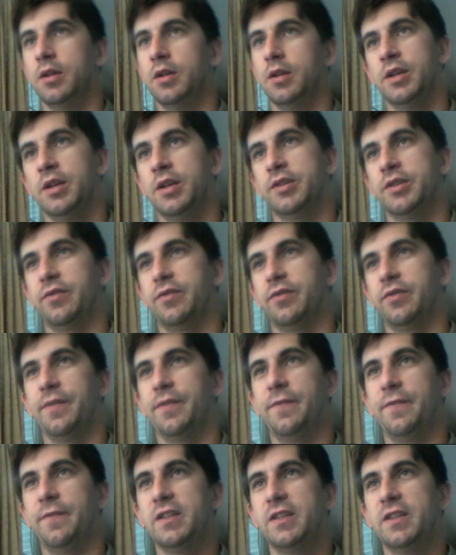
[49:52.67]
So if I'm
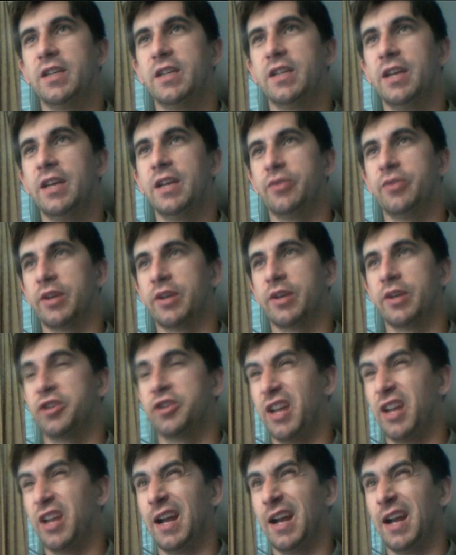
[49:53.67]
facing a direction
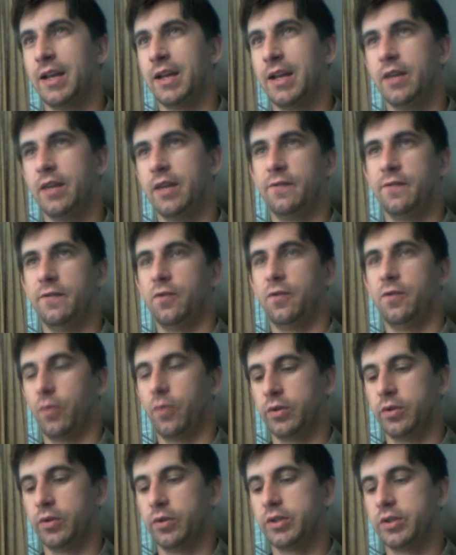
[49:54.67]
and I hit
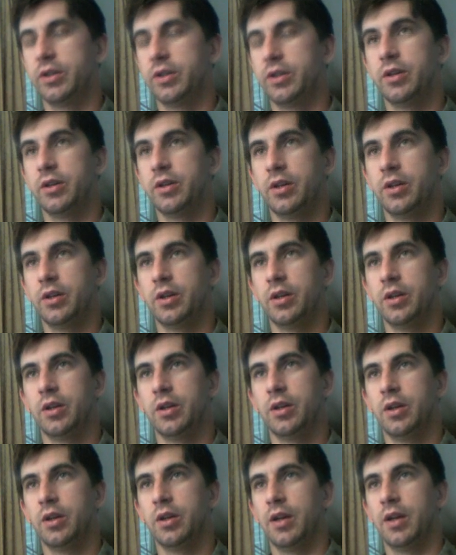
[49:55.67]
forwards,
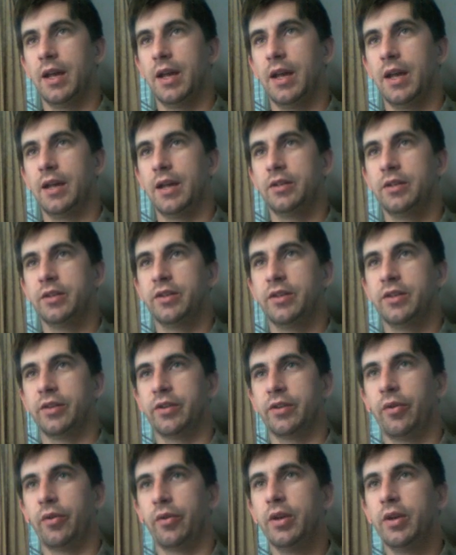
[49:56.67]
and the
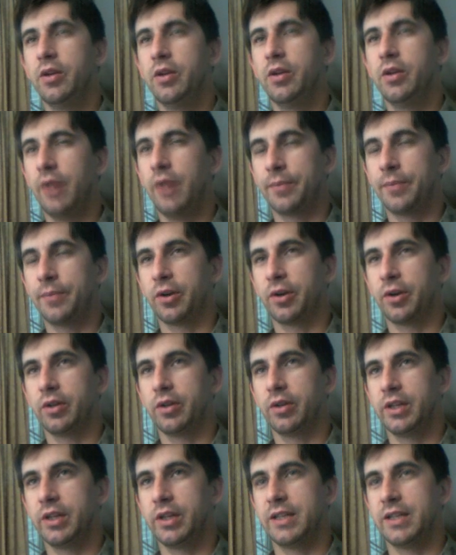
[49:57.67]
grid node I'm
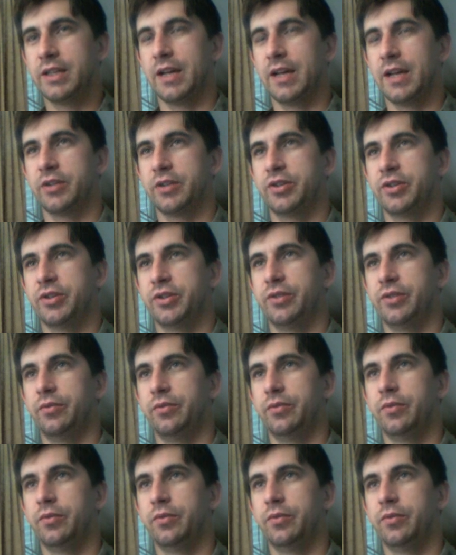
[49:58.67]
currently attached to,